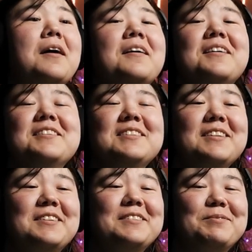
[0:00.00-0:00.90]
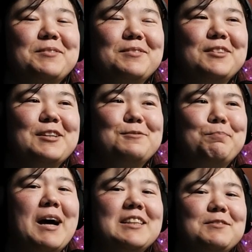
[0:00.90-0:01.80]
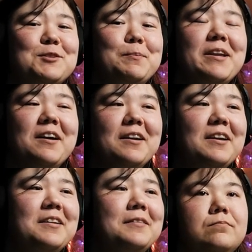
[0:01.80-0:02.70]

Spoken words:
It's a good positive spin on it.